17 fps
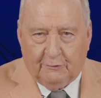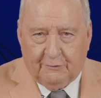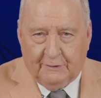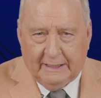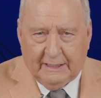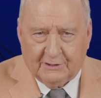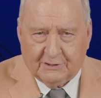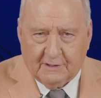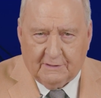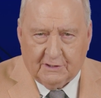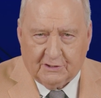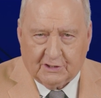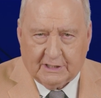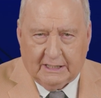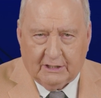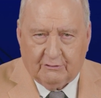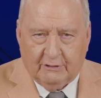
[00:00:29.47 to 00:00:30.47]
thinkers in this
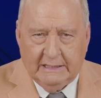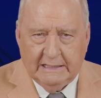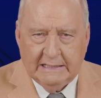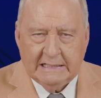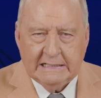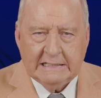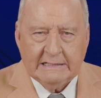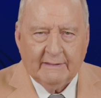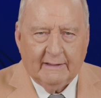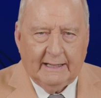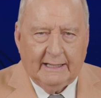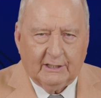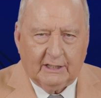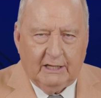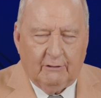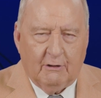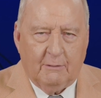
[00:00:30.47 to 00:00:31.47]
country the
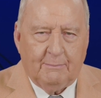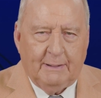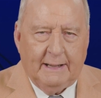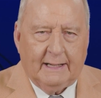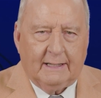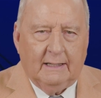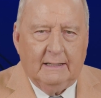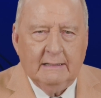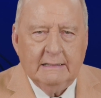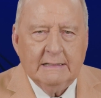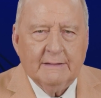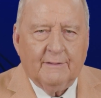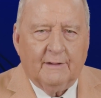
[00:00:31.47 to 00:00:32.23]
late Kerry Packer,